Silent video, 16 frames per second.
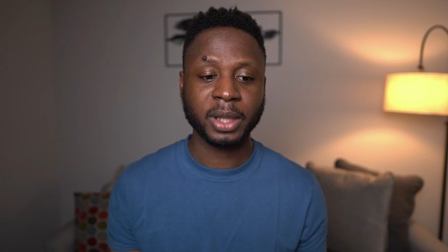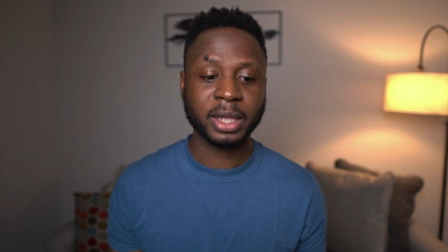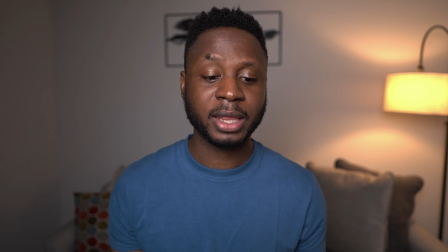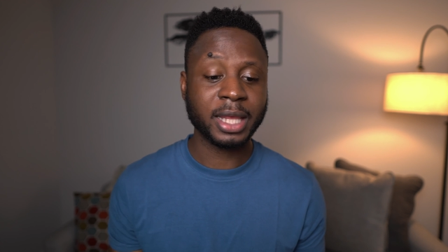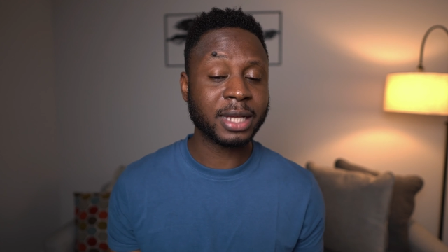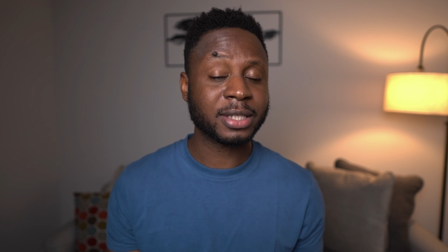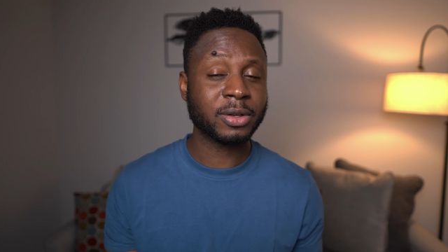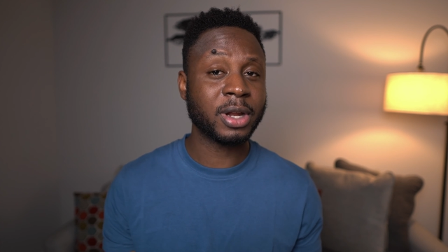
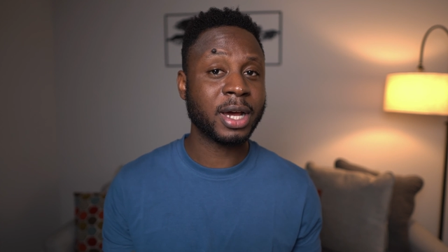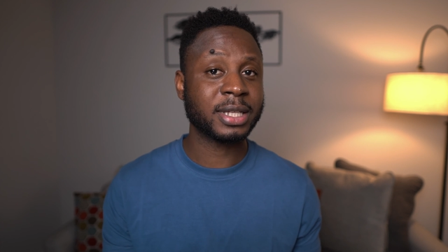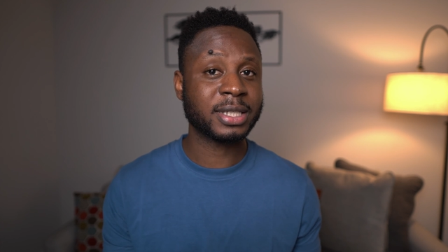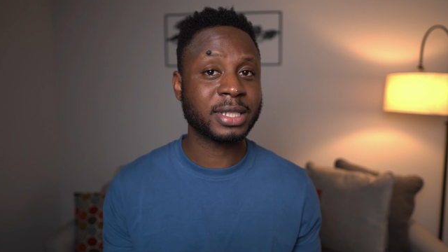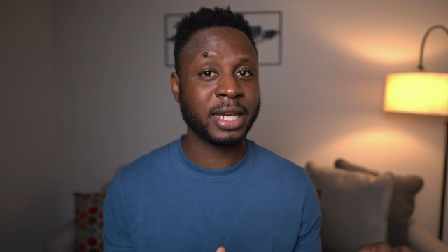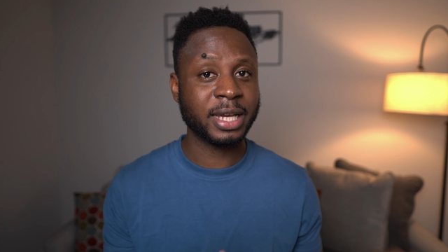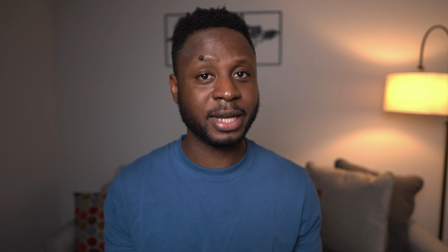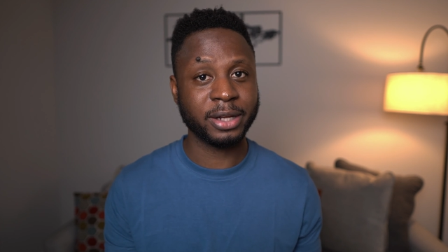That's known as
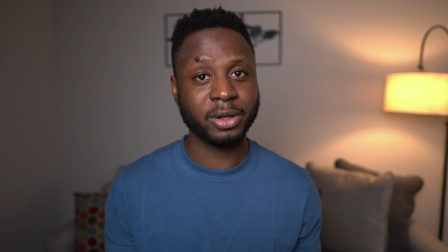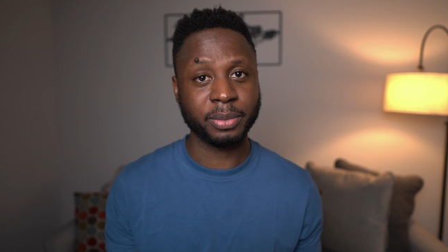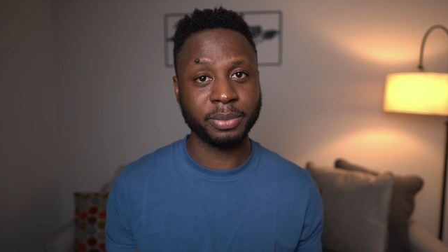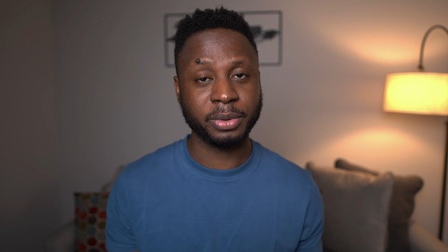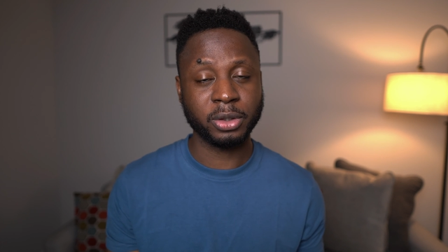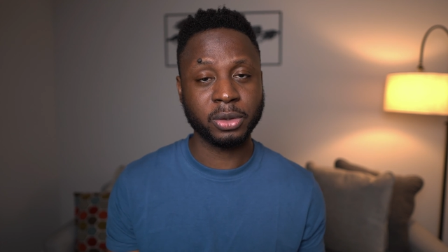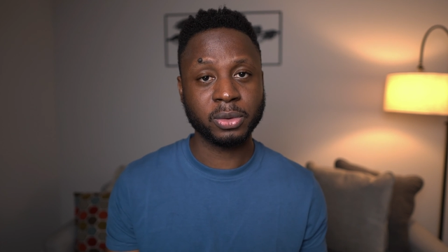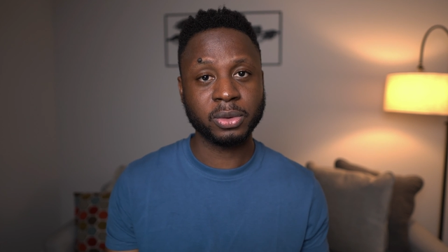
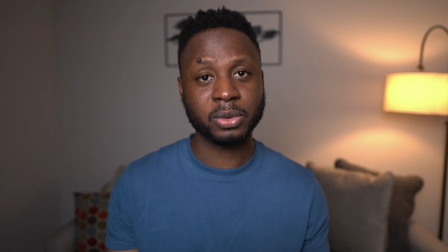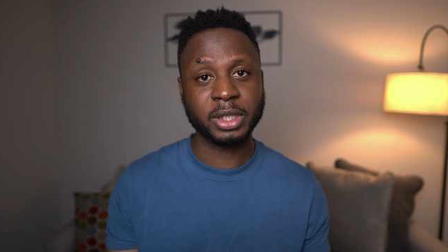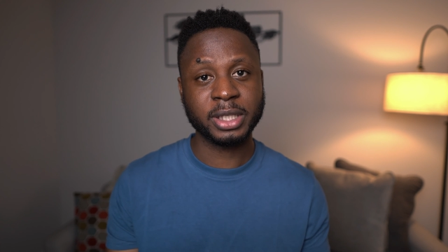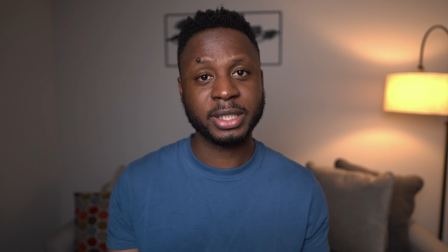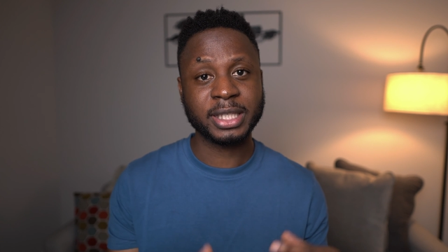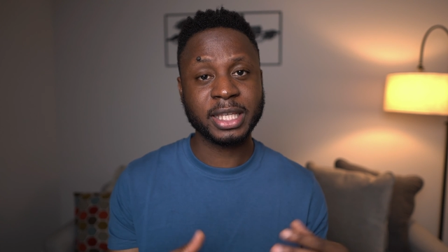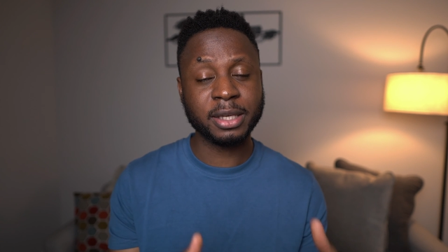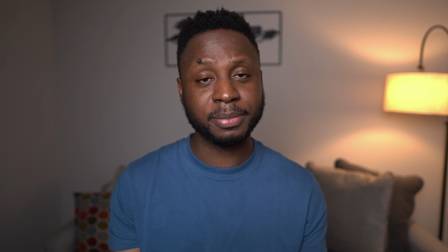NIW.
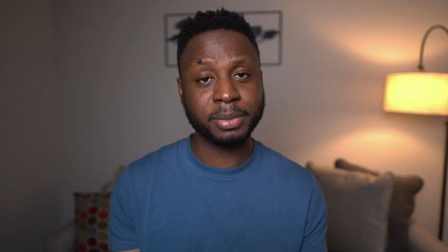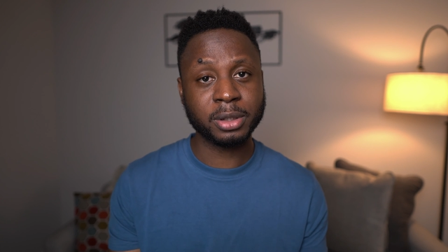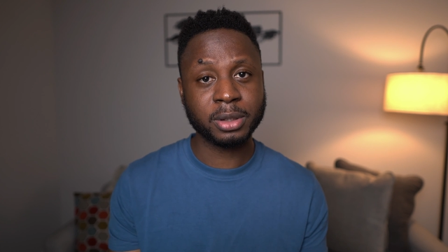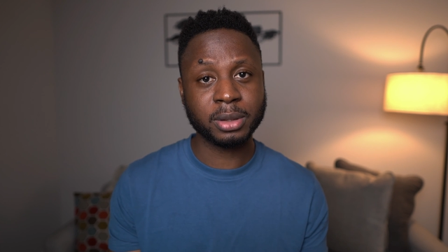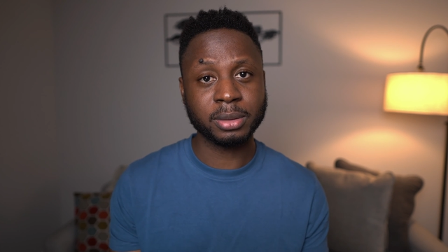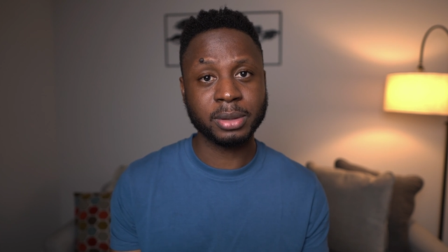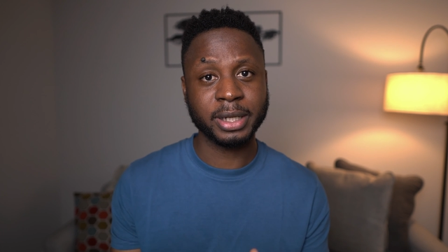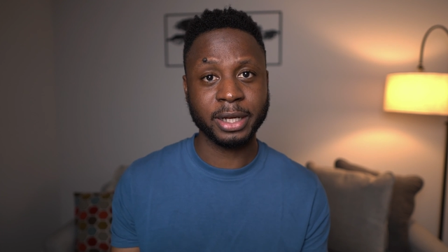It's
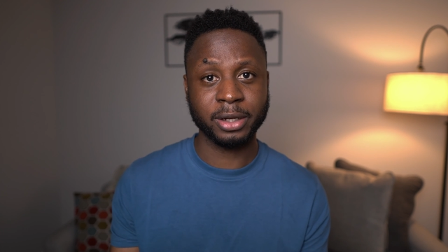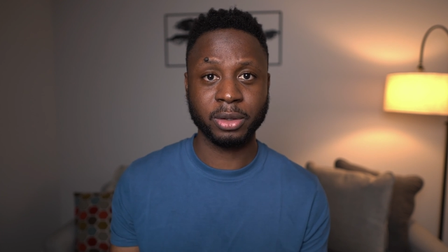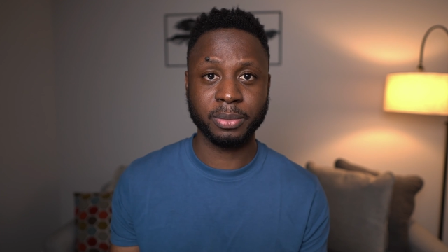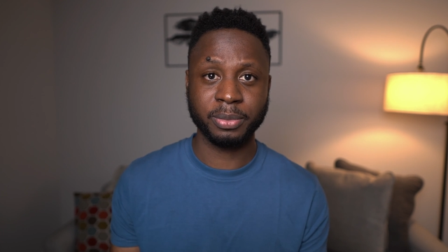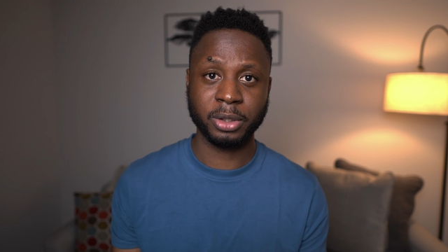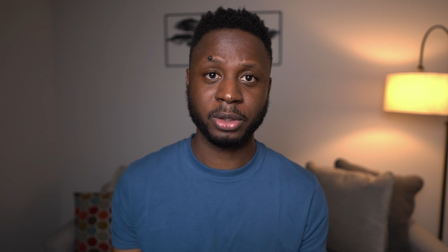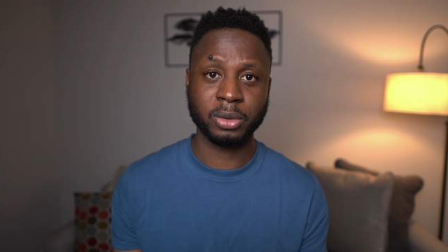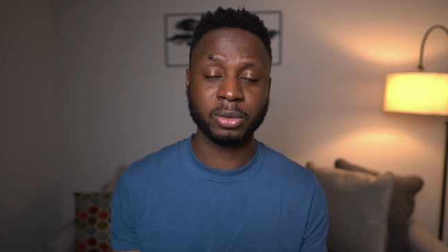EB2
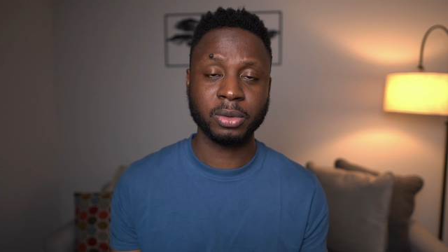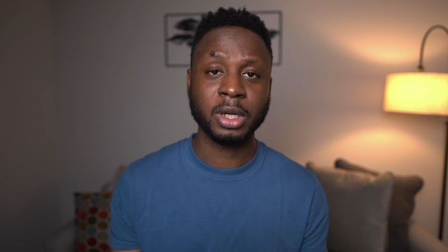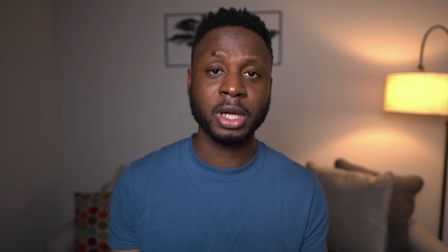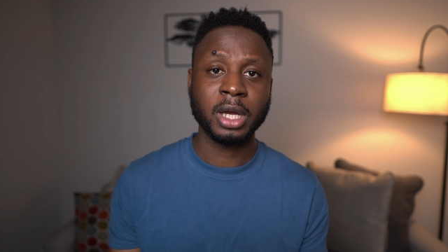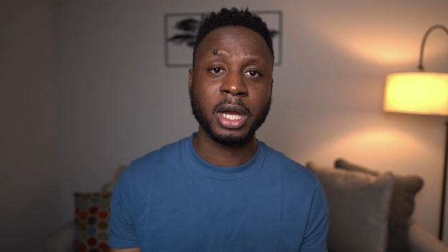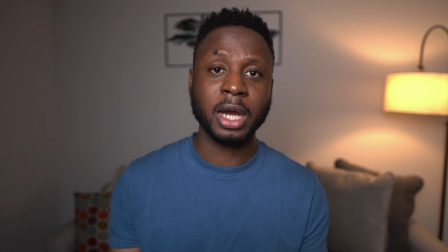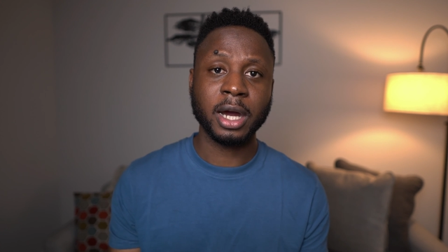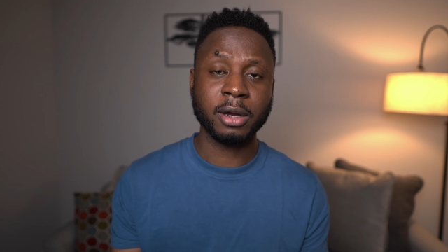
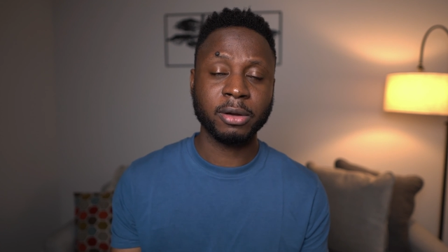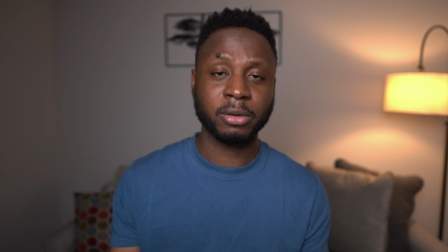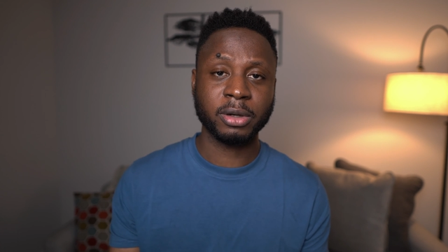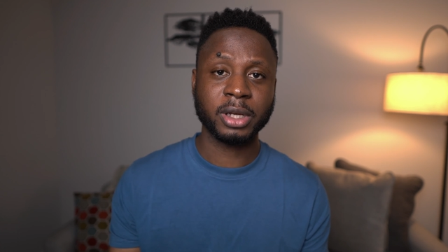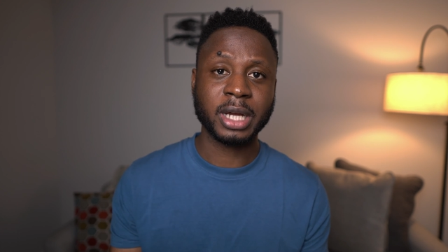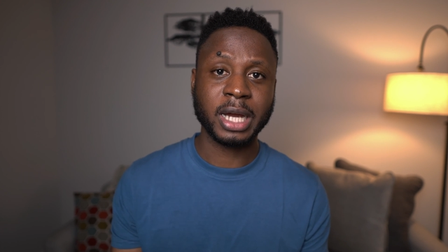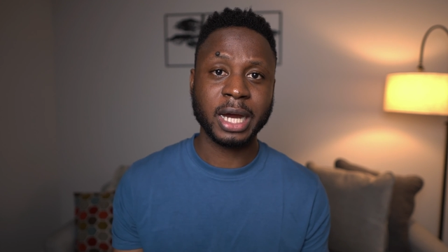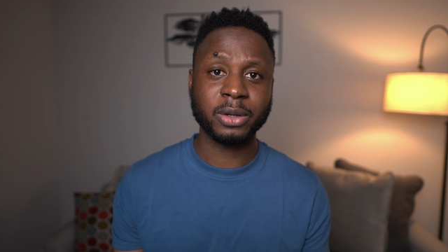NIW
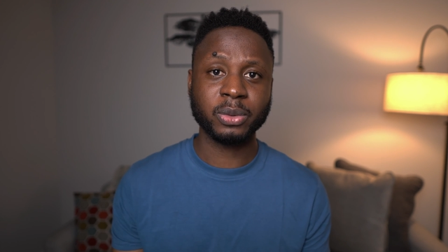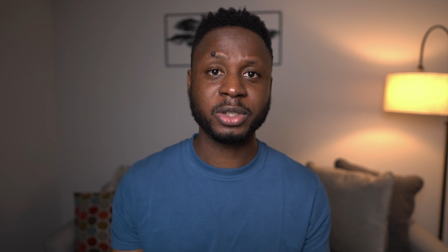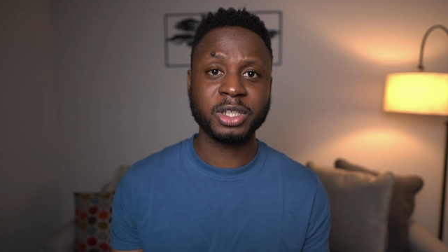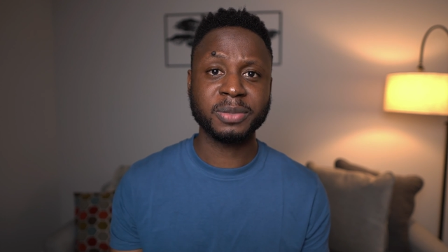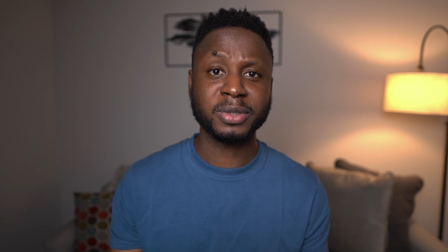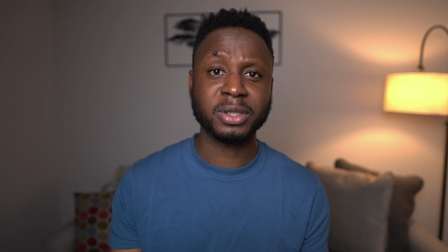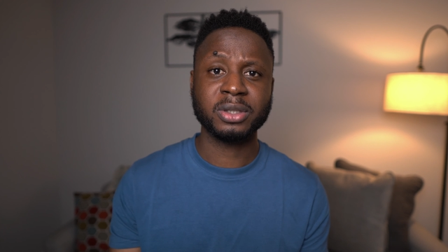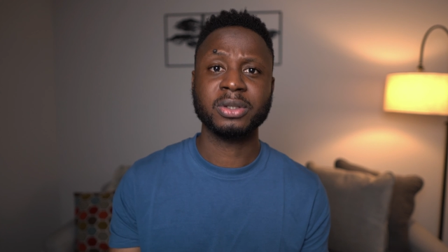green card, which
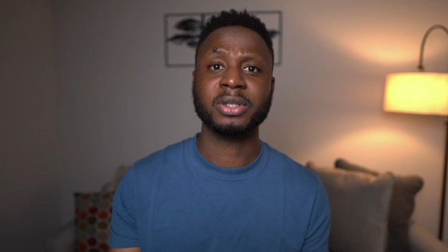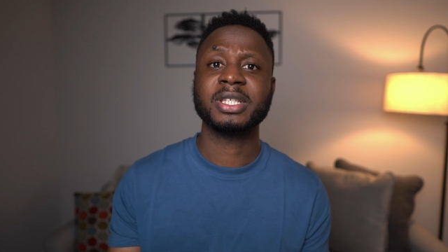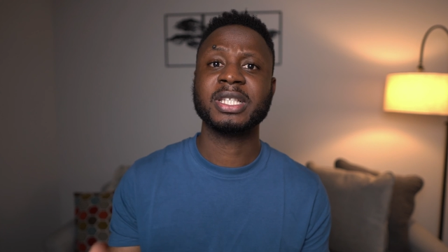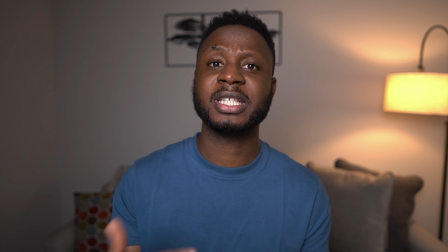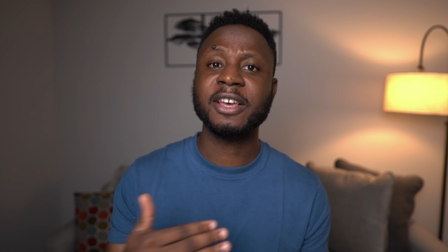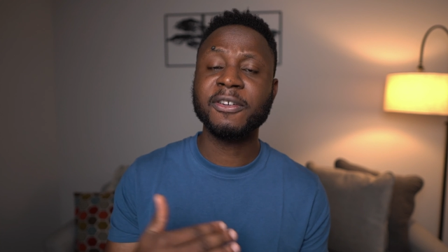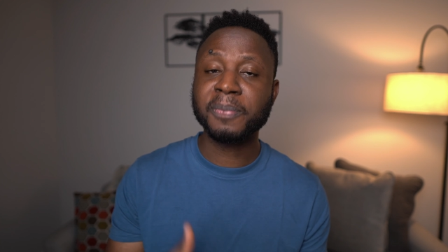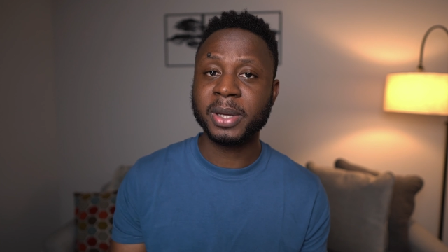means you're
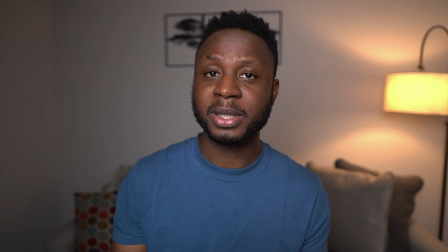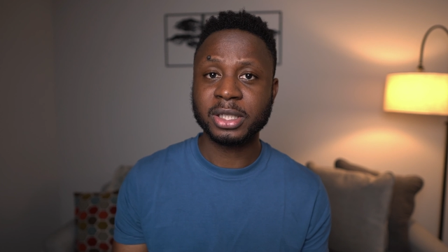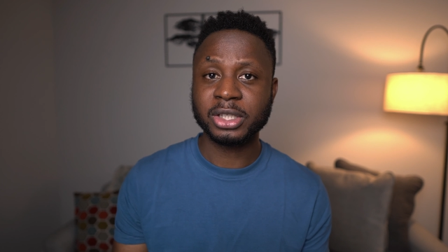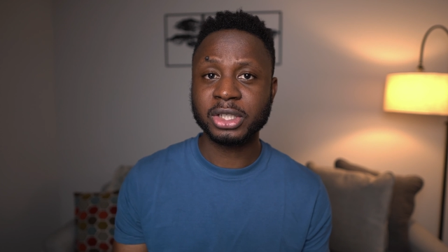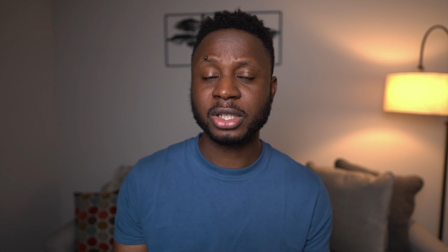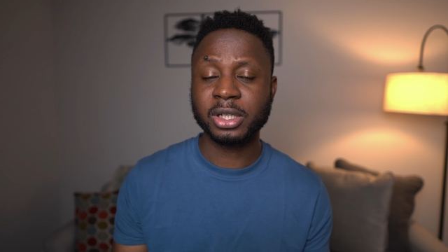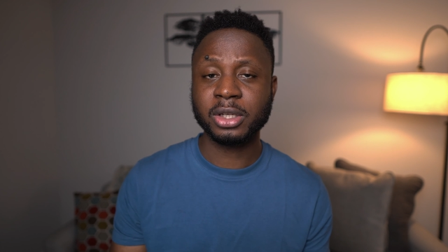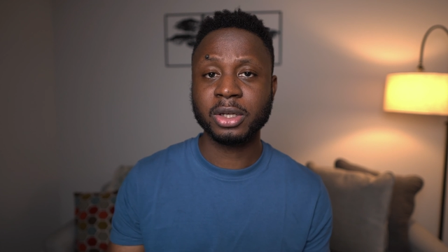self-petitioning.